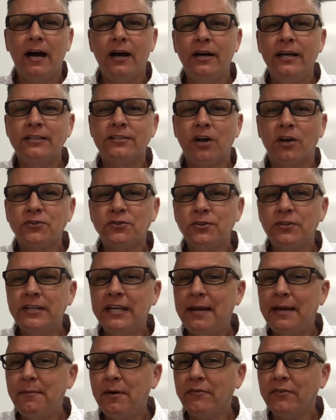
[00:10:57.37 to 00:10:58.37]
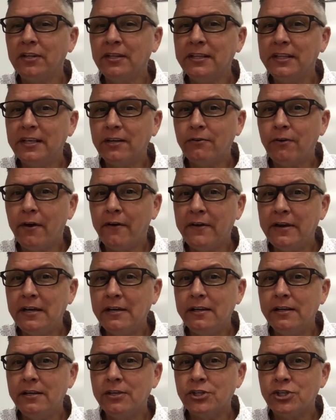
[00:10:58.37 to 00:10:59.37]
is also the name of a
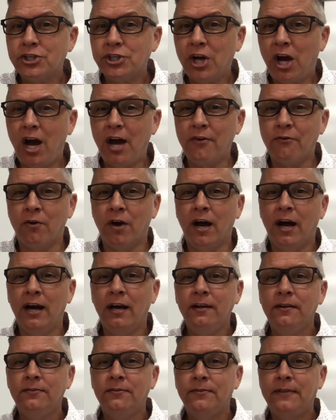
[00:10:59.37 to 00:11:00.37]
literary genre